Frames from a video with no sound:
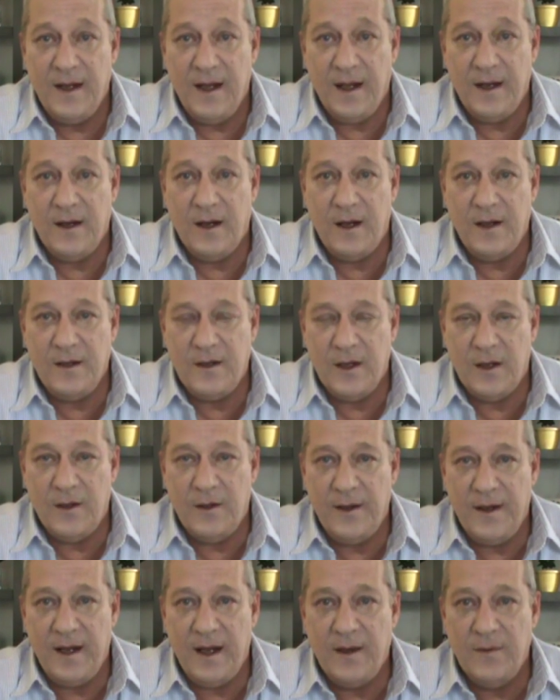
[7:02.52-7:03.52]
and
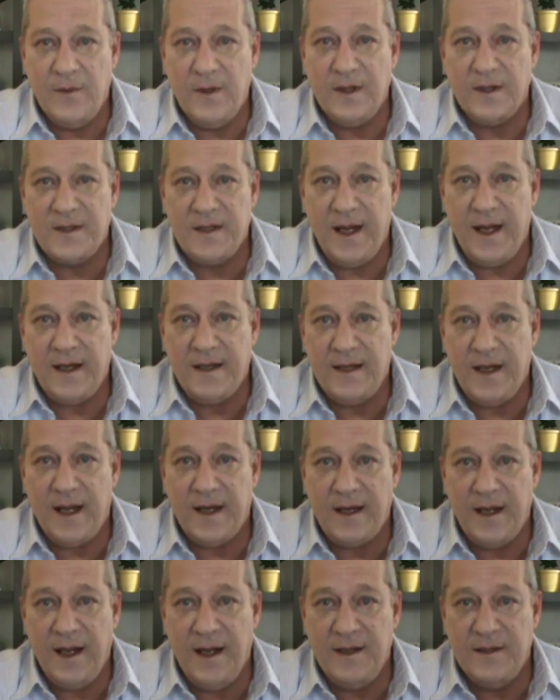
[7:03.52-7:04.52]
ongoing and will take
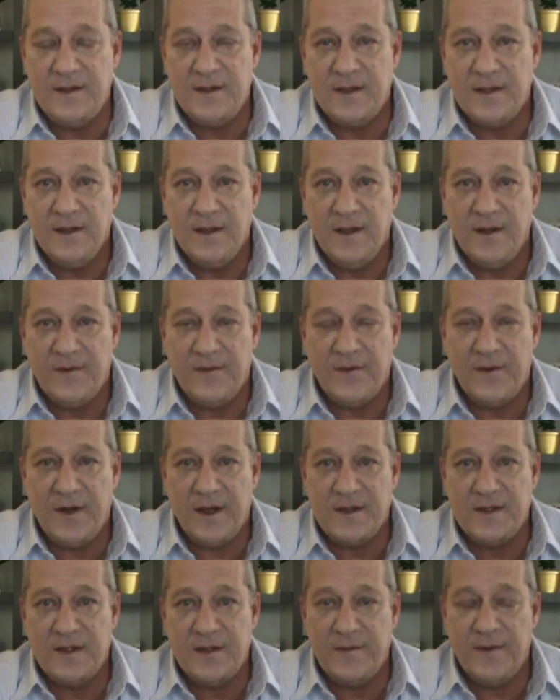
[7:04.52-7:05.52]
decades for
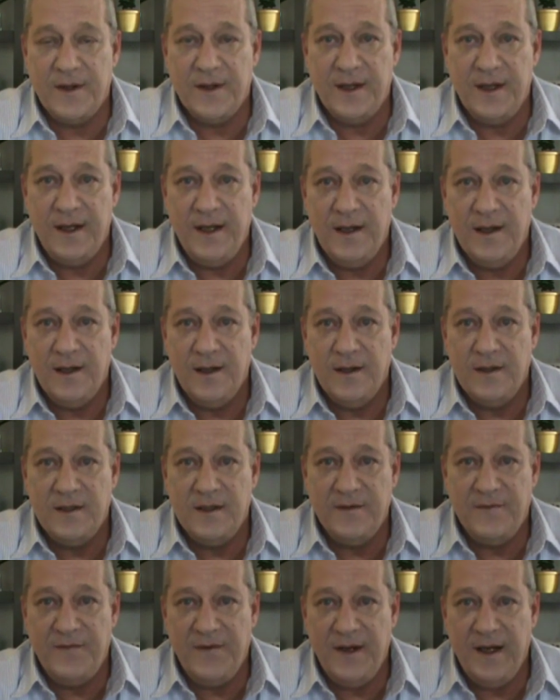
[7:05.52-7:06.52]
us to really
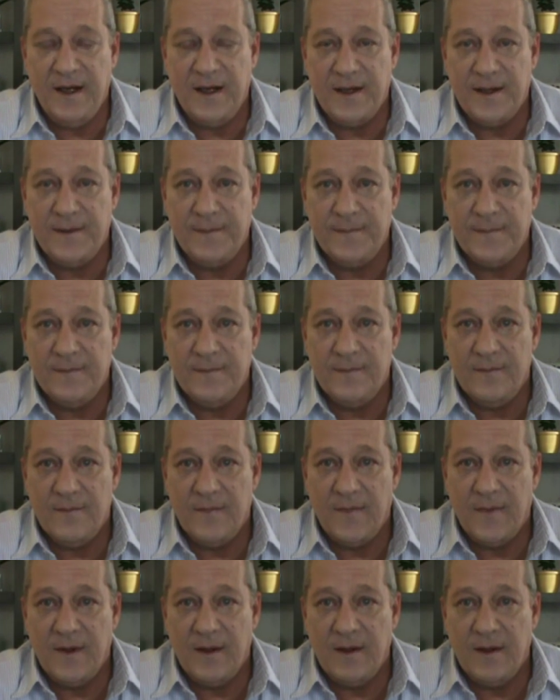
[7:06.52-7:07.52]
defeat.
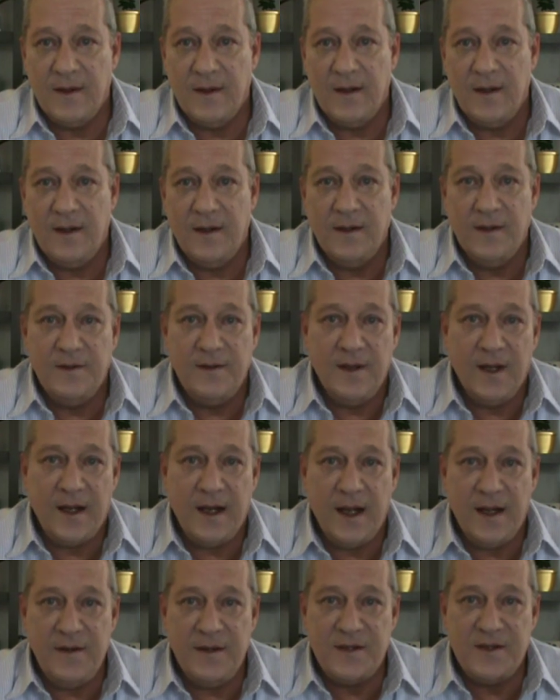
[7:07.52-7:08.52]

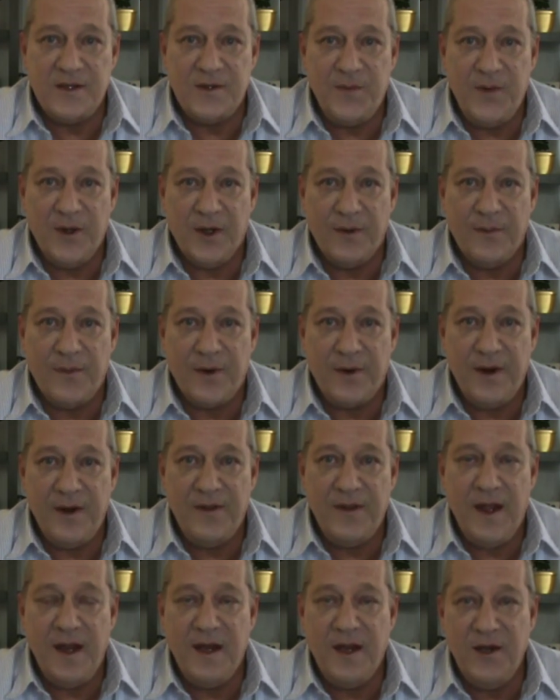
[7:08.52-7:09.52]
Again, this is Bill Murray
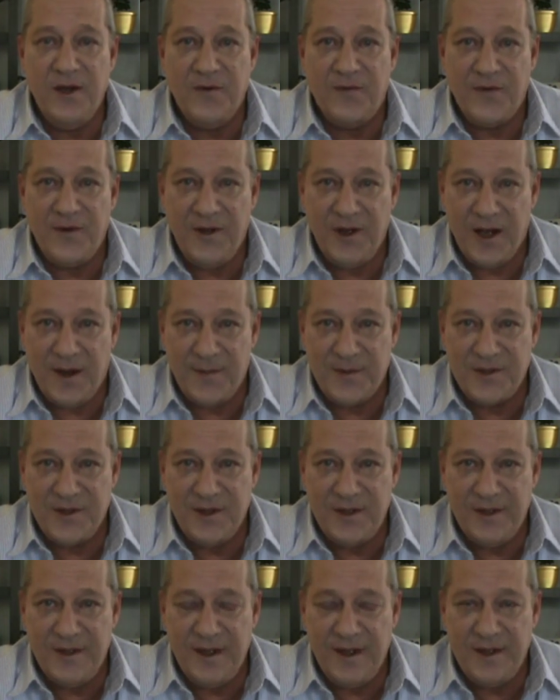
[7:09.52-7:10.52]
thanking you for the
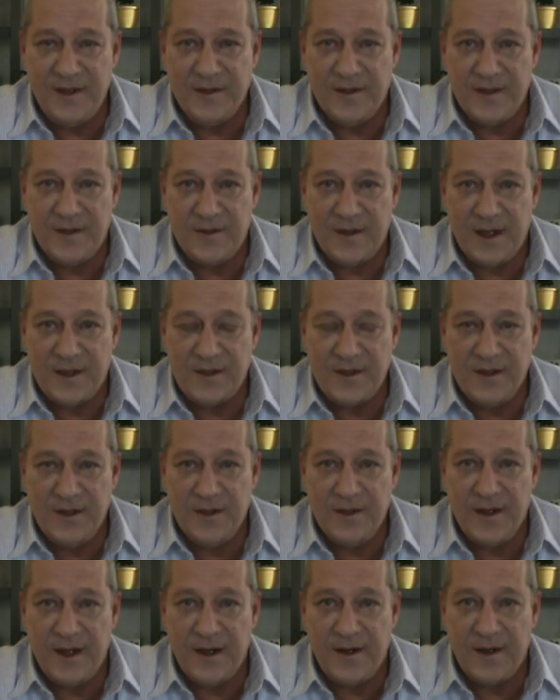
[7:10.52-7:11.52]
opportunity to address
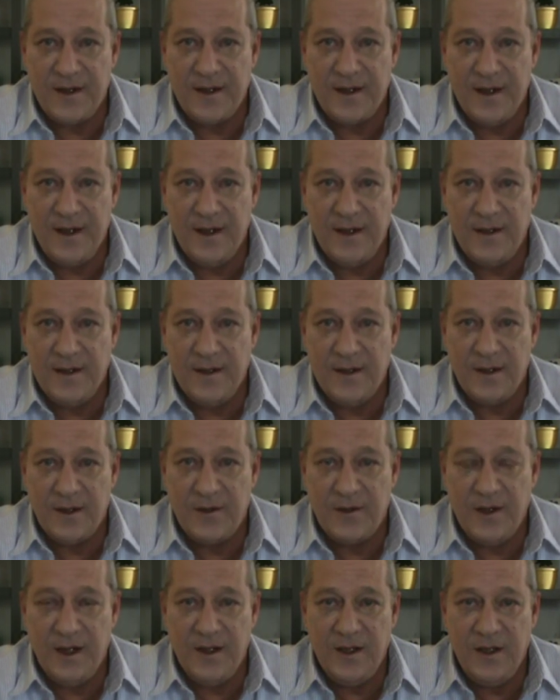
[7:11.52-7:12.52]
you there in
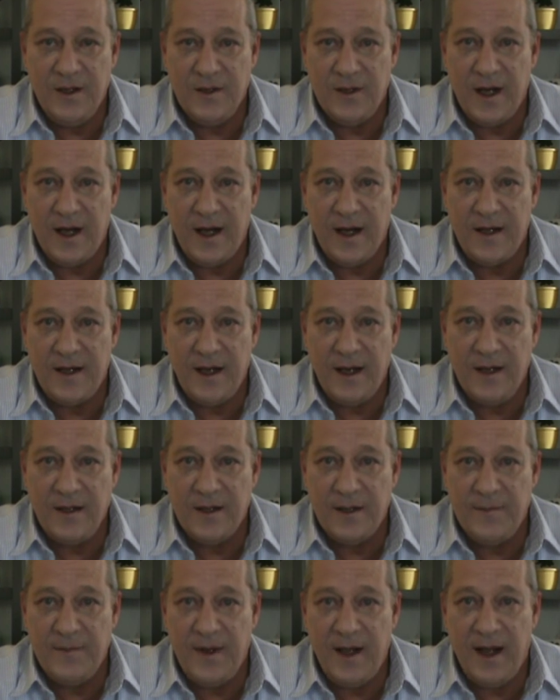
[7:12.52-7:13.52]
the United
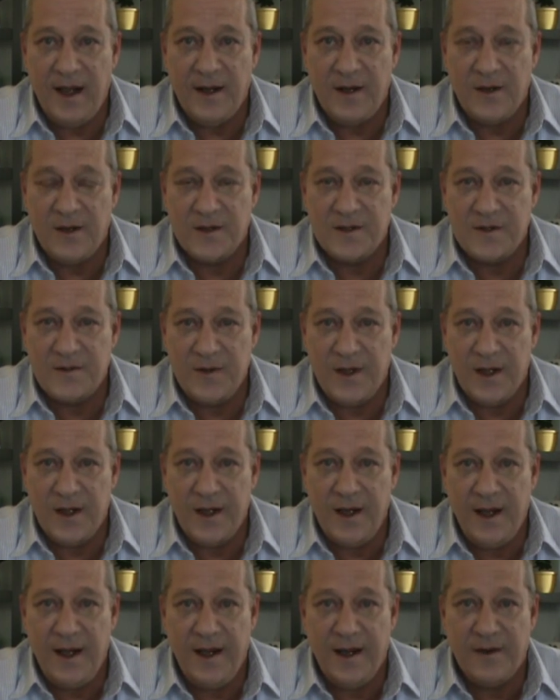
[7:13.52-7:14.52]
Kingdom and in
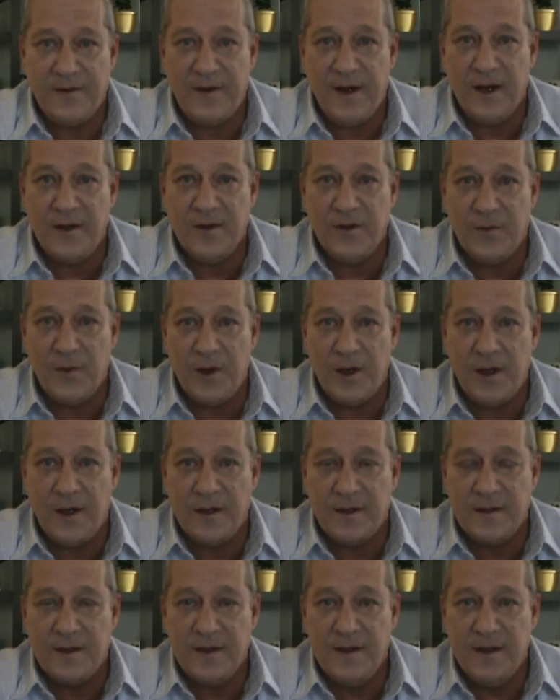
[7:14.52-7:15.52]
Australia and around the
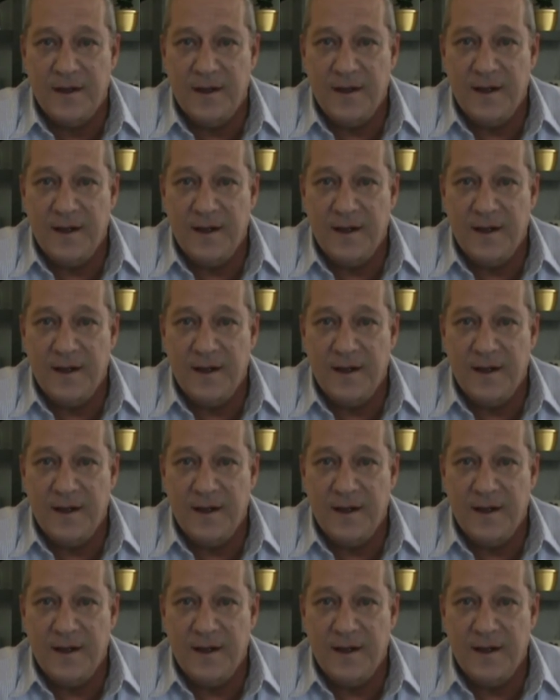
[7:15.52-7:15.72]
world,